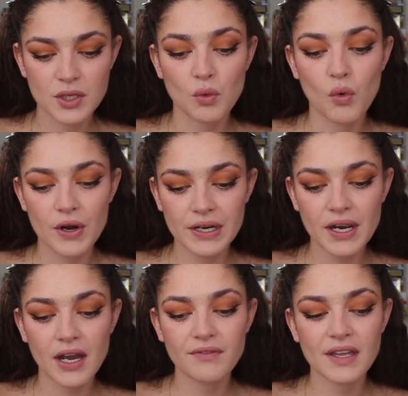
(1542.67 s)
the warrior
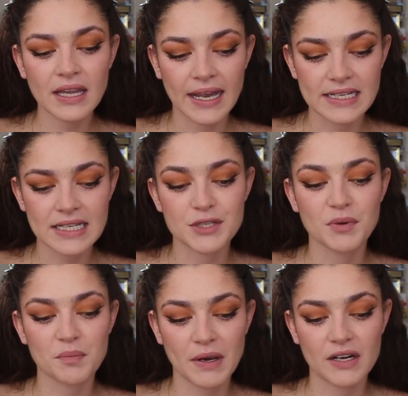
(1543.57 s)
of the light is
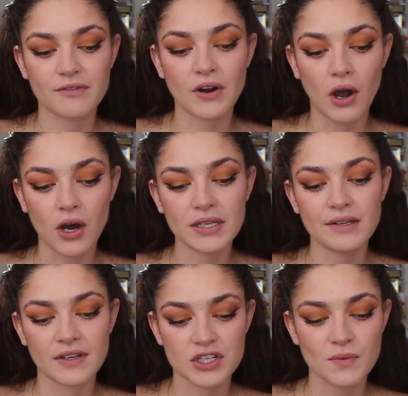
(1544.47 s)
prepared for all
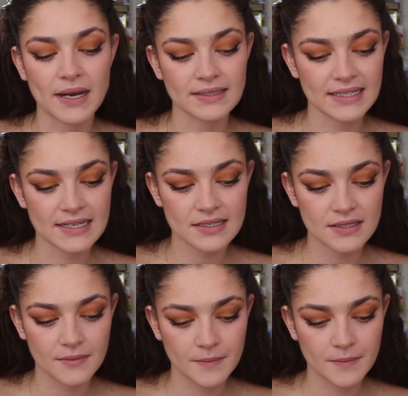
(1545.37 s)
eventualities.